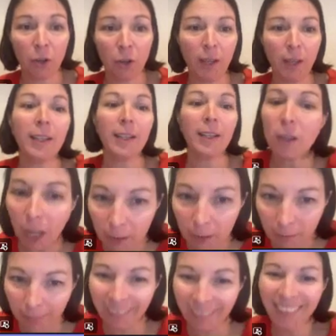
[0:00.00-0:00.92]
No, that's
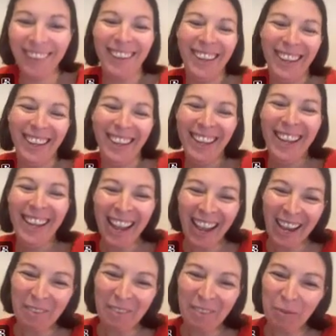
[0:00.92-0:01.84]
okay.
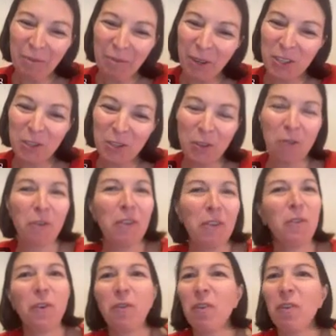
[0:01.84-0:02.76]
And 1, 2, 3,
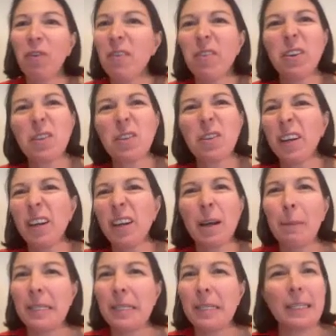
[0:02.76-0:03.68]
4, 5. Those kind of
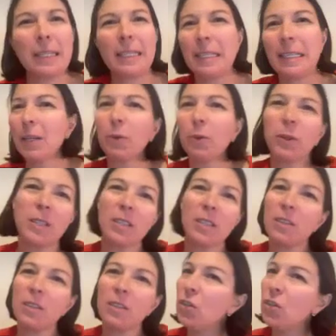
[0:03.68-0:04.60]
numbers in a sequence
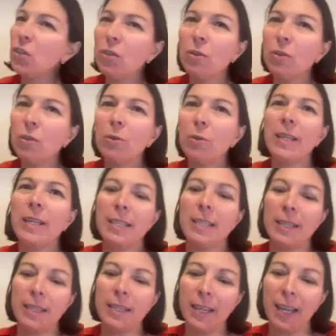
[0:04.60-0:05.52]
are too easy
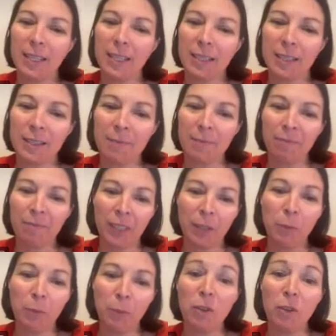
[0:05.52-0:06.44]
to guess. And
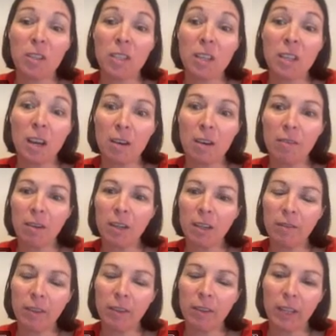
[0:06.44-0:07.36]
we got Sarah
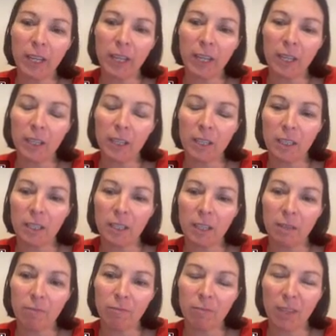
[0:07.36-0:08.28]
over there. And
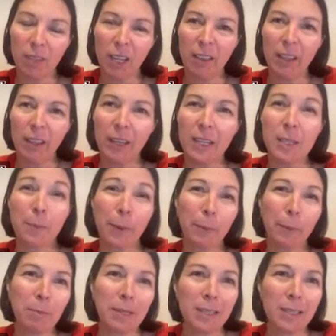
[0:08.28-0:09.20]
I think that's
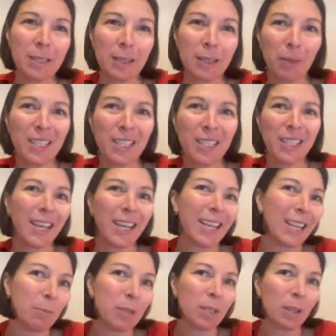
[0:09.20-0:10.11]
probably someone's
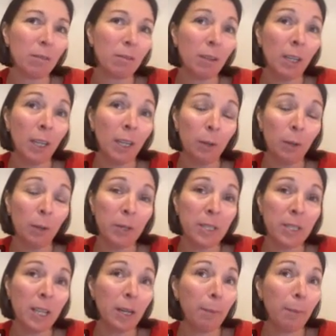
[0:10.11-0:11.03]
name. So we
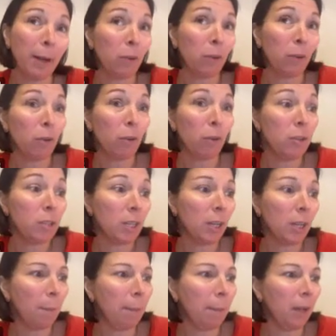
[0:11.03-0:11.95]
said about not using
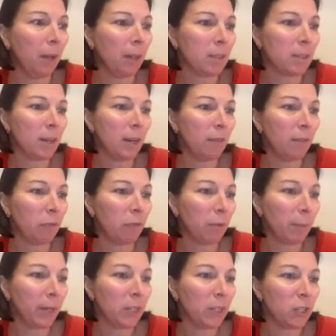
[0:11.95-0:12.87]
our personal
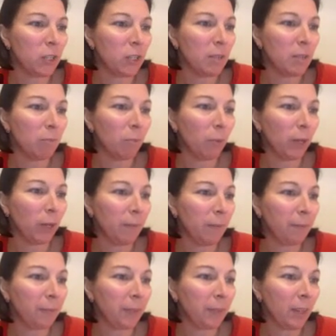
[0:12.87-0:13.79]
information, didn't we?